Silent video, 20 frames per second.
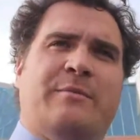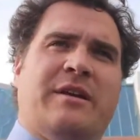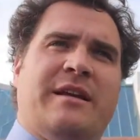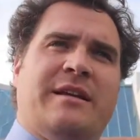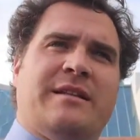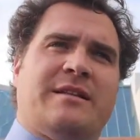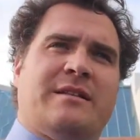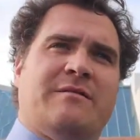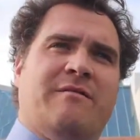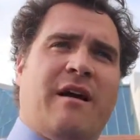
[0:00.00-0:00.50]
but
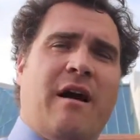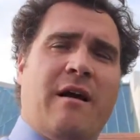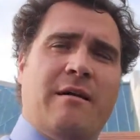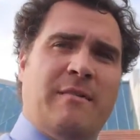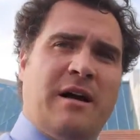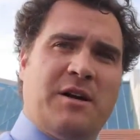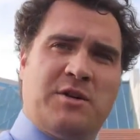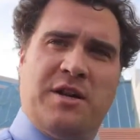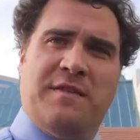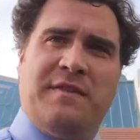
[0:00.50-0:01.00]
it's very
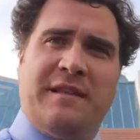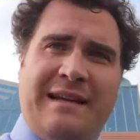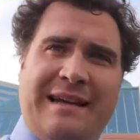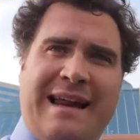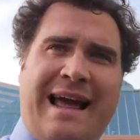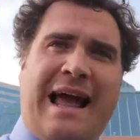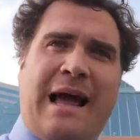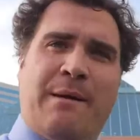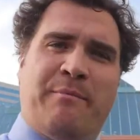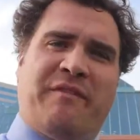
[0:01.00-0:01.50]
much in the
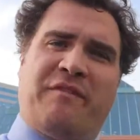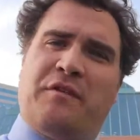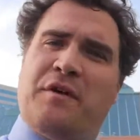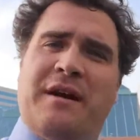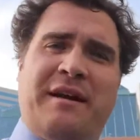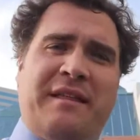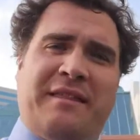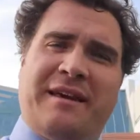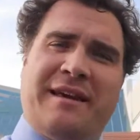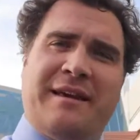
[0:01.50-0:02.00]
lab for
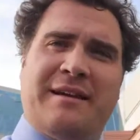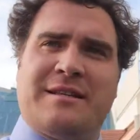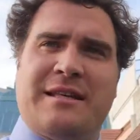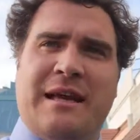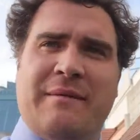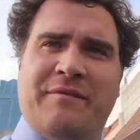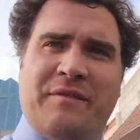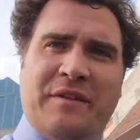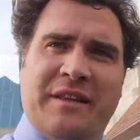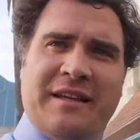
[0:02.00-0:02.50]
anything
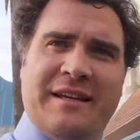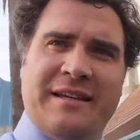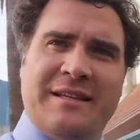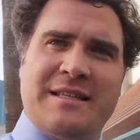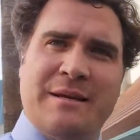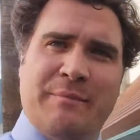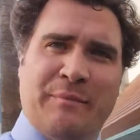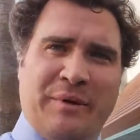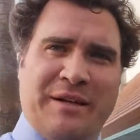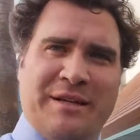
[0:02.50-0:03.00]
except for the
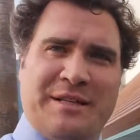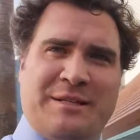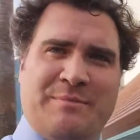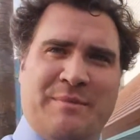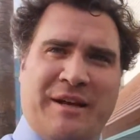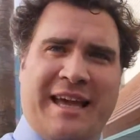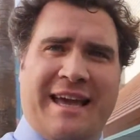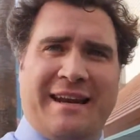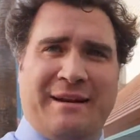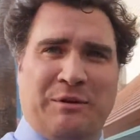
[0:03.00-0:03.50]
simplest
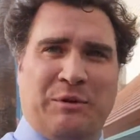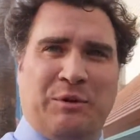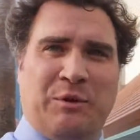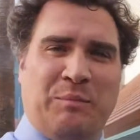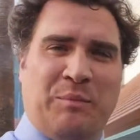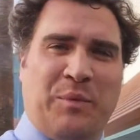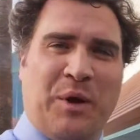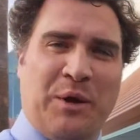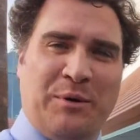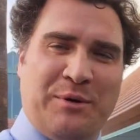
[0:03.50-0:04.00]
mechanical
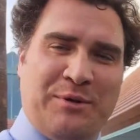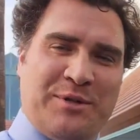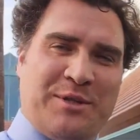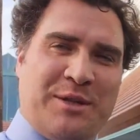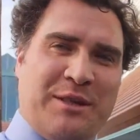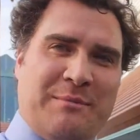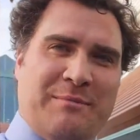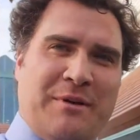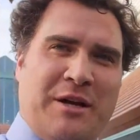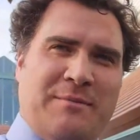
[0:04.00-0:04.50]
components
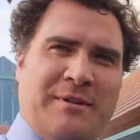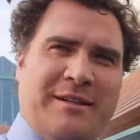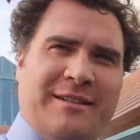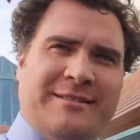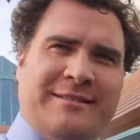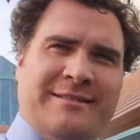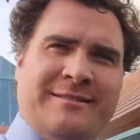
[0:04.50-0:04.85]
at the moment.